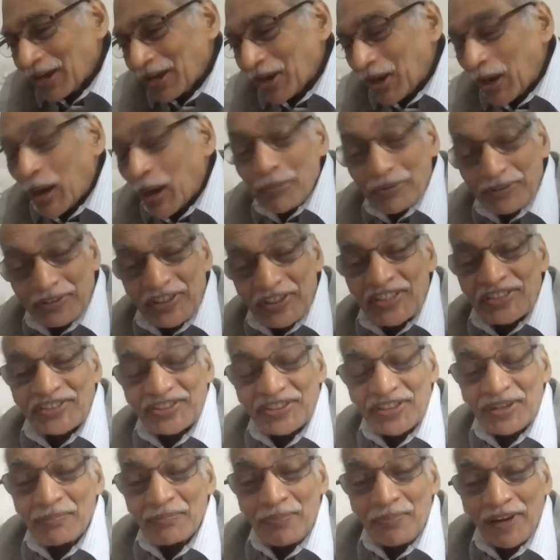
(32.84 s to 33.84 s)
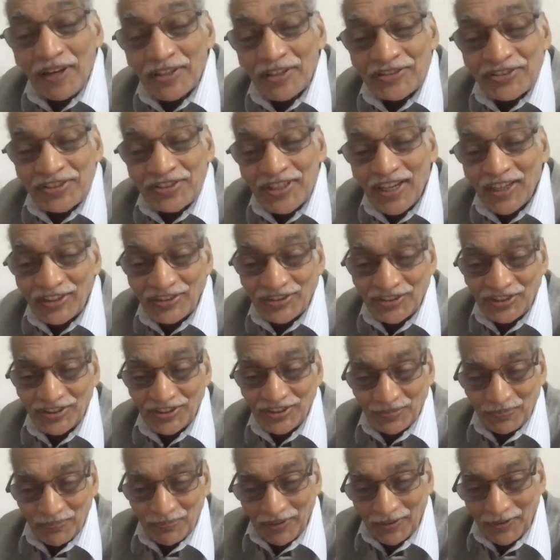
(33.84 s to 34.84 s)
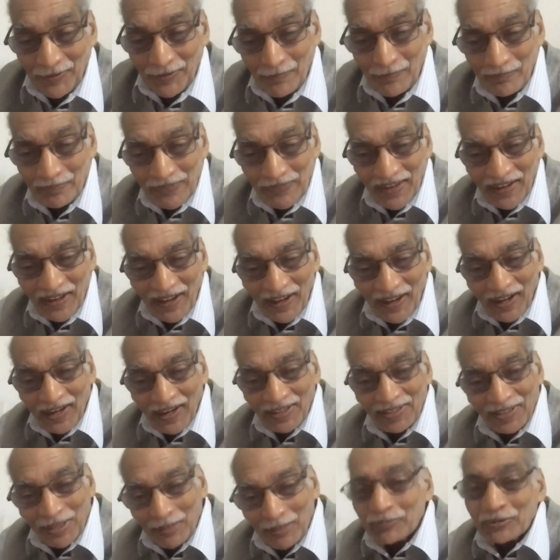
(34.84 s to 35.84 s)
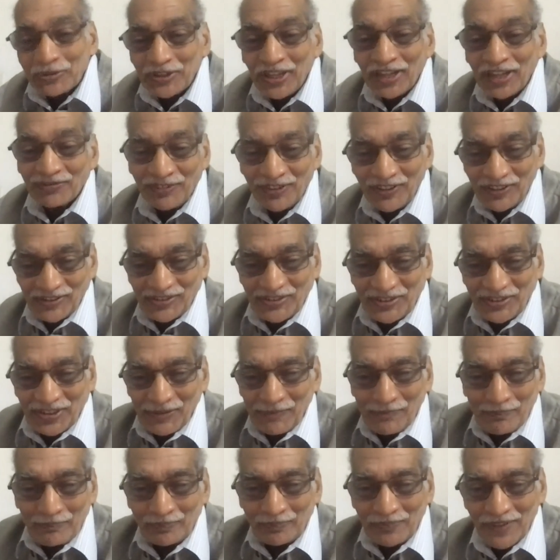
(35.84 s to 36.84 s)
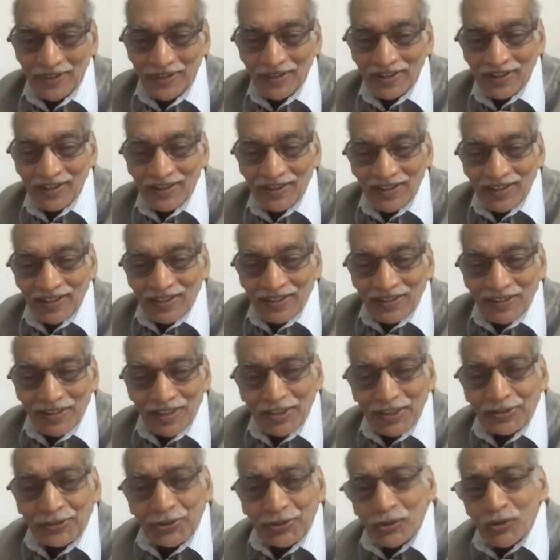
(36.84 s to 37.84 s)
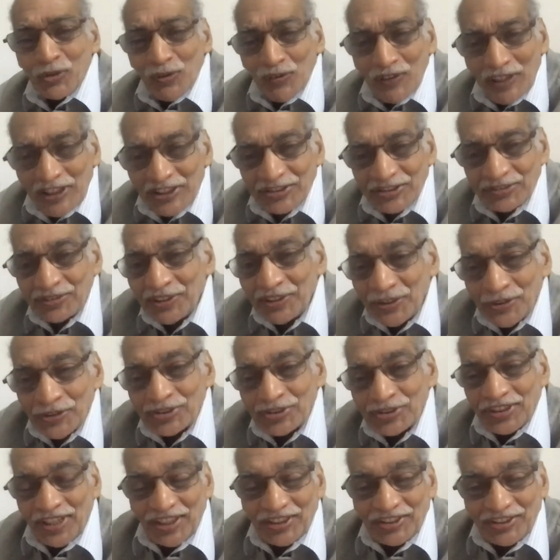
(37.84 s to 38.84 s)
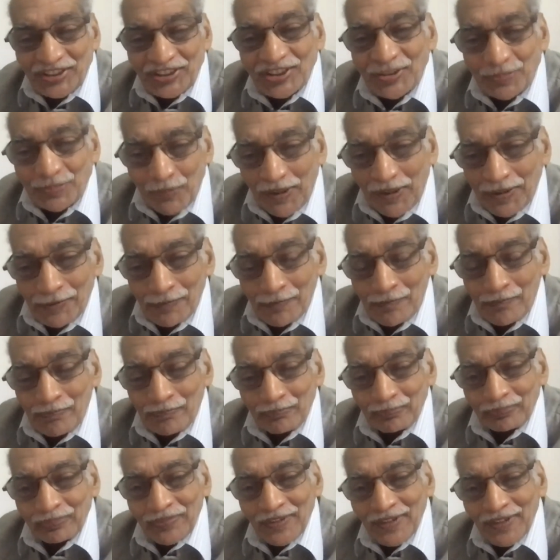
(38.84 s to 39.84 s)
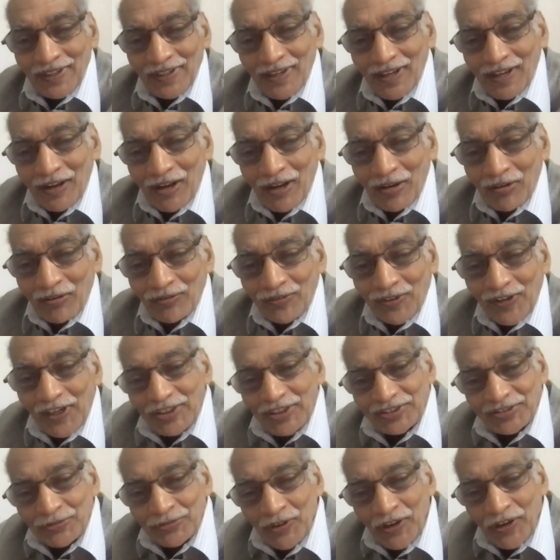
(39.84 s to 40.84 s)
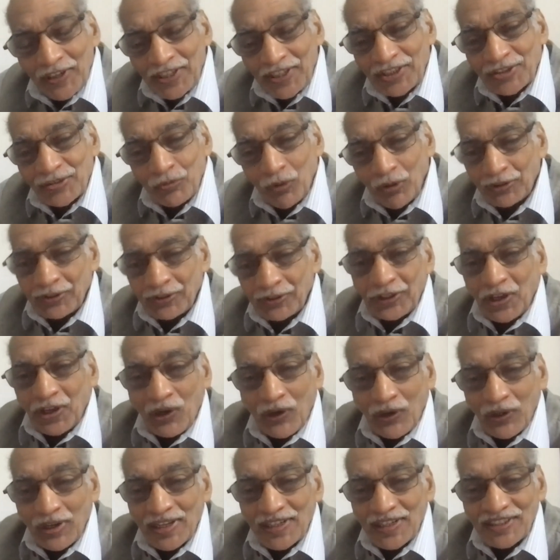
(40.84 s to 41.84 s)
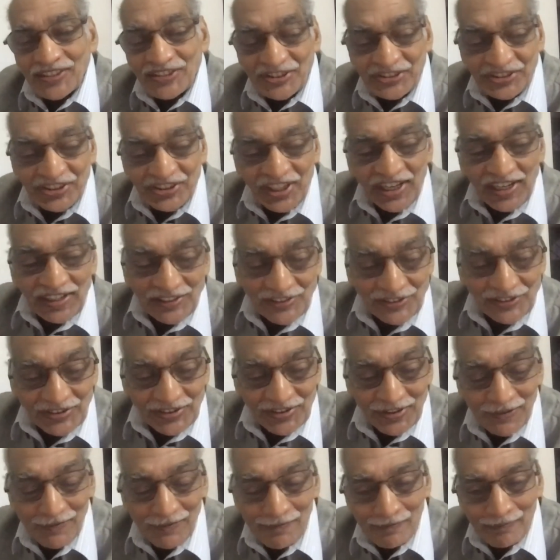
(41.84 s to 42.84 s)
competency-based assessment. I'll come to that first. There are two words we use in assessment. First word is what you call skills,